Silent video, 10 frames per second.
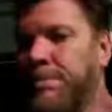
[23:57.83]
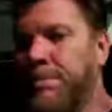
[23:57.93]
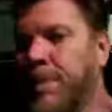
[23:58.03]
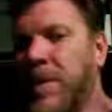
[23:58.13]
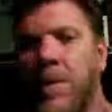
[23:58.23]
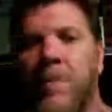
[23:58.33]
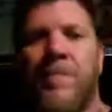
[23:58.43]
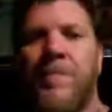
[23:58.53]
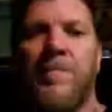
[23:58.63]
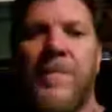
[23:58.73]
you know,
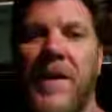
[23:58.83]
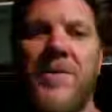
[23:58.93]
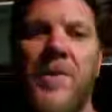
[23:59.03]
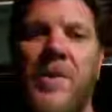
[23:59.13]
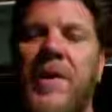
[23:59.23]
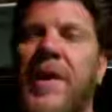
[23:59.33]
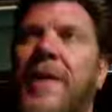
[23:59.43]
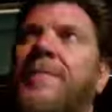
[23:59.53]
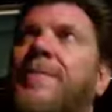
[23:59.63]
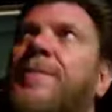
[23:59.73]
that's where you're
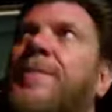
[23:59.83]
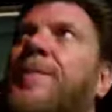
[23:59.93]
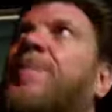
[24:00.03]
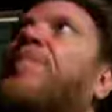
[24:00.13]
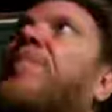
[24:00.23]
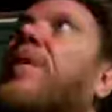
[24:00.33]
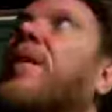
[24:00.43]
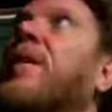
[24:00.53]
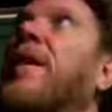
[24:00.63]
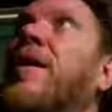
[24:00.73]
at.
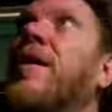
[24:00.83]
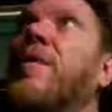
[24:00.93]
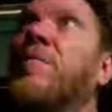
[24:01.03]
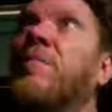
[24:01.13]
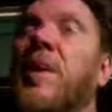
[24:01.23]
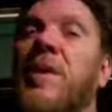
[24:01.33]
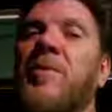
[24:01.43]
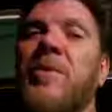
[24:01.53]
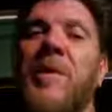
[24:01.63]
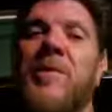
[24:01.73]
But you
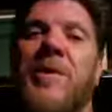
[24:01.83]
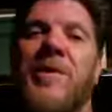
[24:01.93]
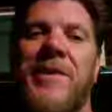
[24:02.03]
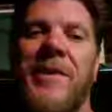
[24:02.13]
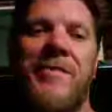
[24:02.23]
don't understand